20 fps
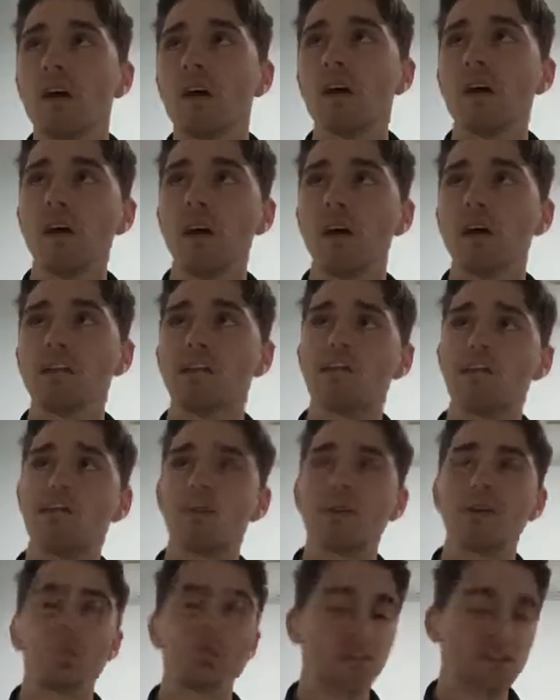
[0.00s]

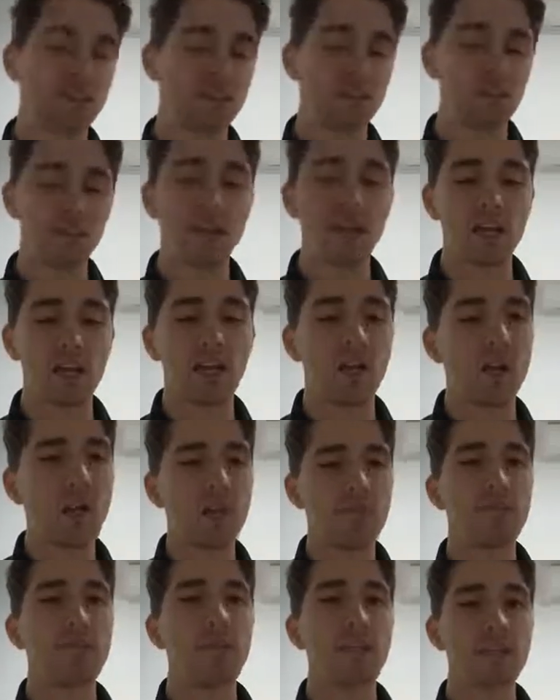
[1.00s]

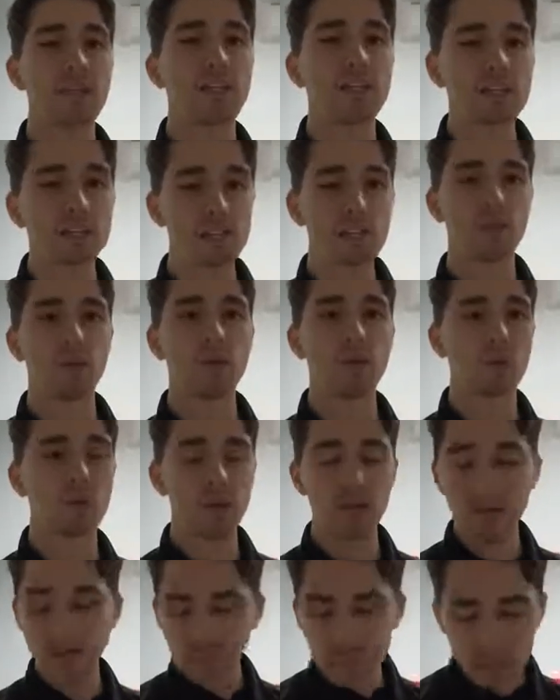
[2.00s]
I feel like this is the week
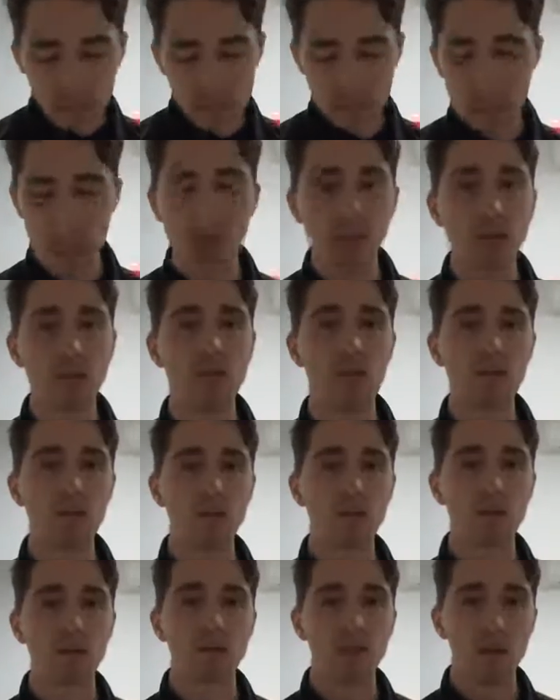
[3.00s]
where it doesn't matter,
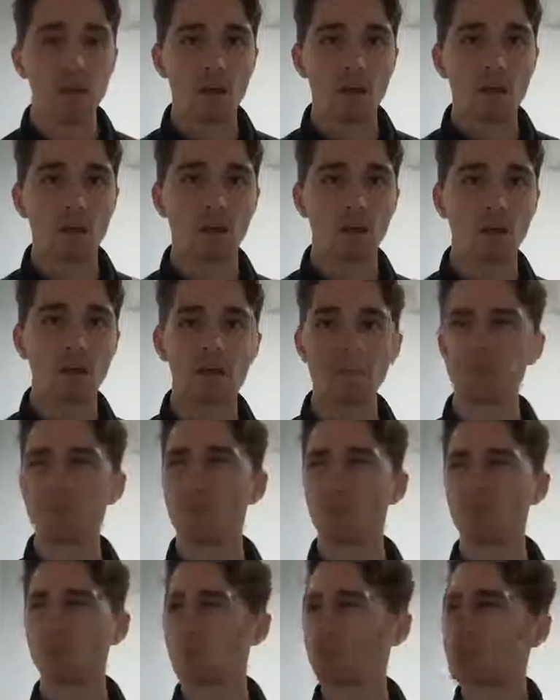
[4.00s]
in
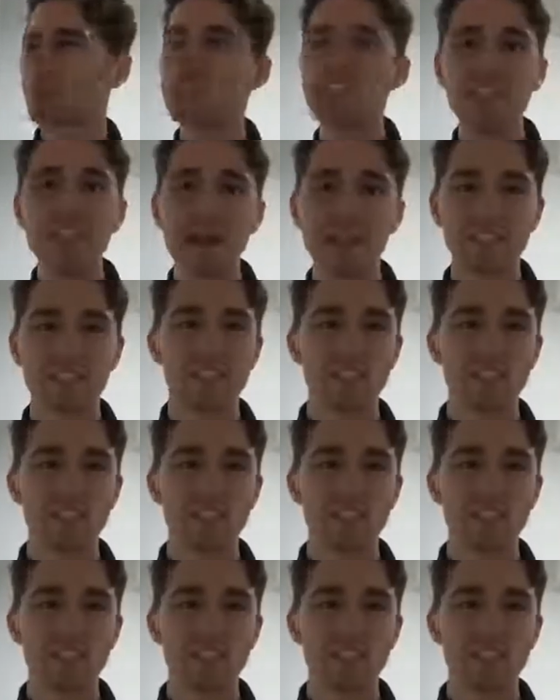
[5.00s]
terms of stats.